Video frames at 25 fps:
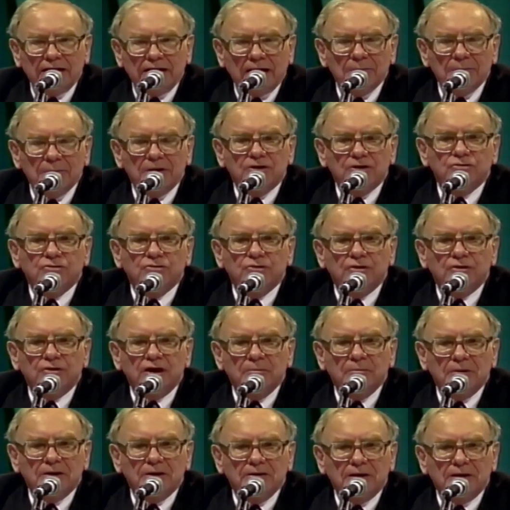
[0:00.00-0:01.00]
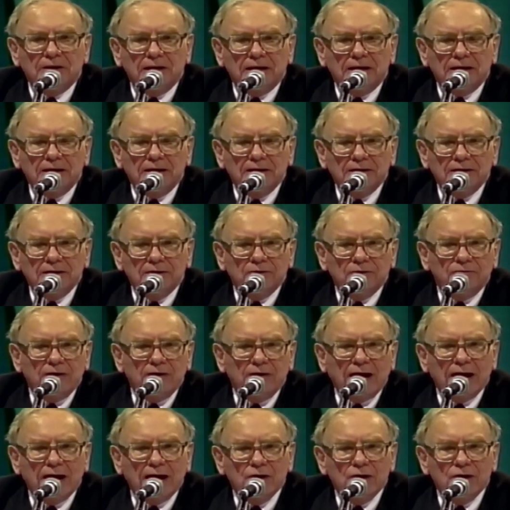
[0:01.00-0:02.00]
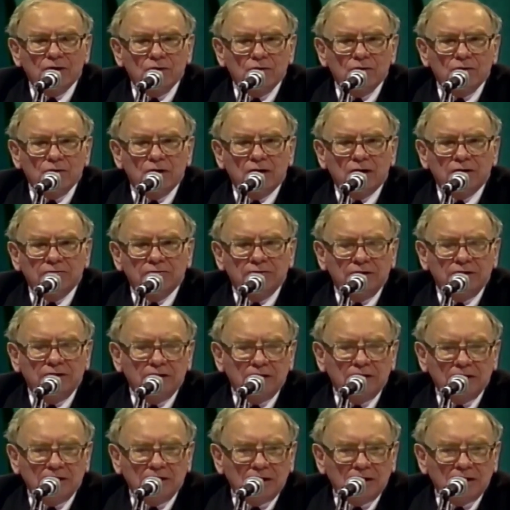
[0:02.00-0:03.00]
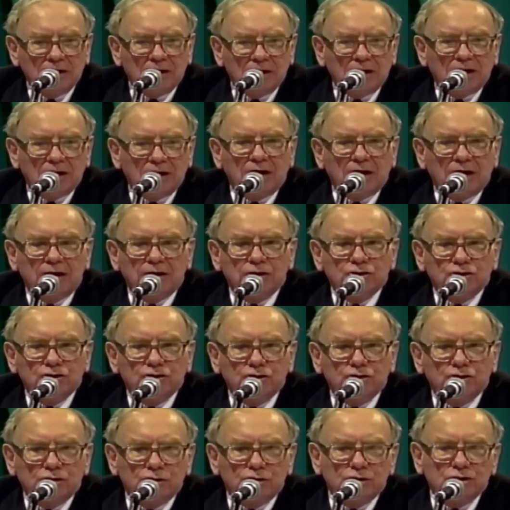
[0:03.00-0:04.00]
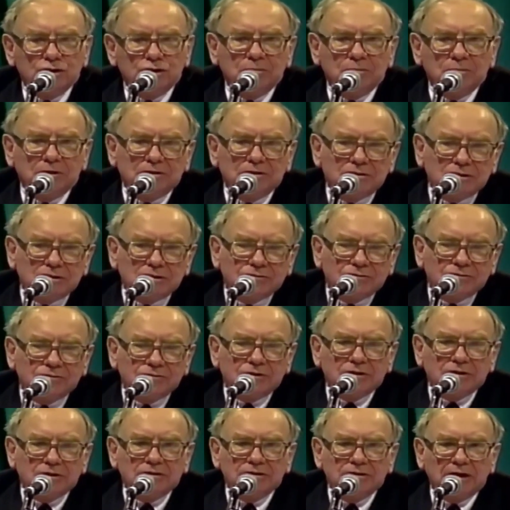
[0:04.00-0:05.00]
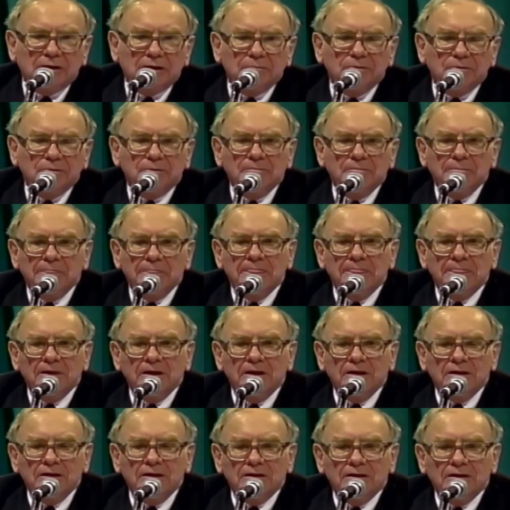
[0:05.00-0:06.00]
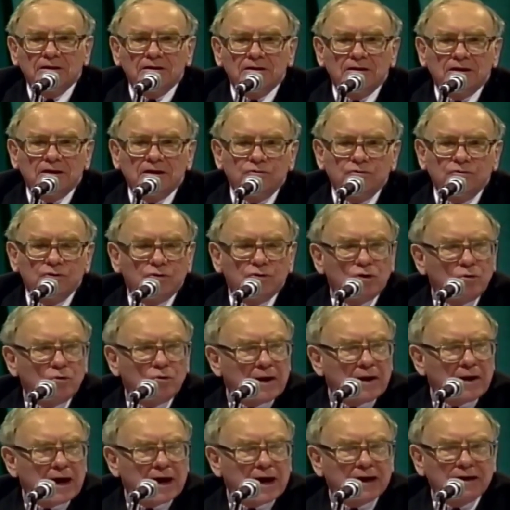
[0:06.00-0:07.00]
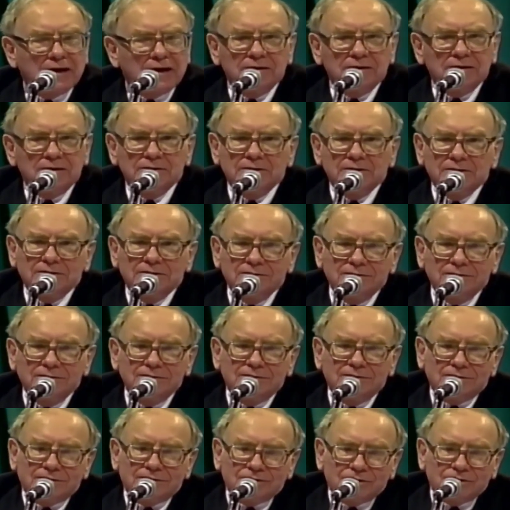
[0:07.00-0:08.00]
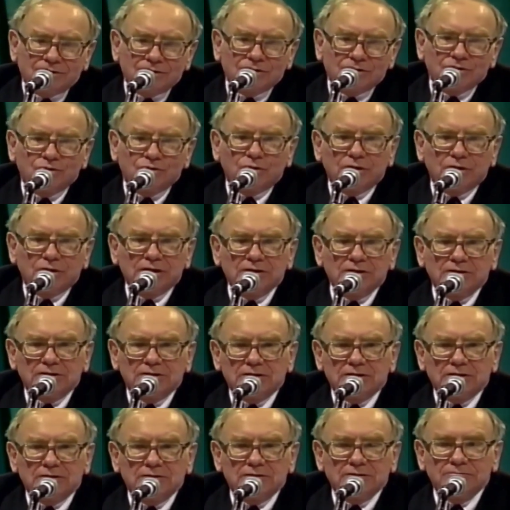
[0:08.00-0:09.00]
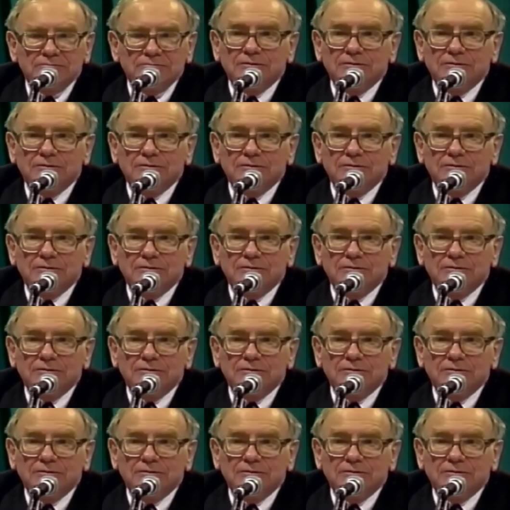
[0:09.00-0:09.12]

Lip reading: dynamics to them, and the value of our insurance business, for example, if you go back 28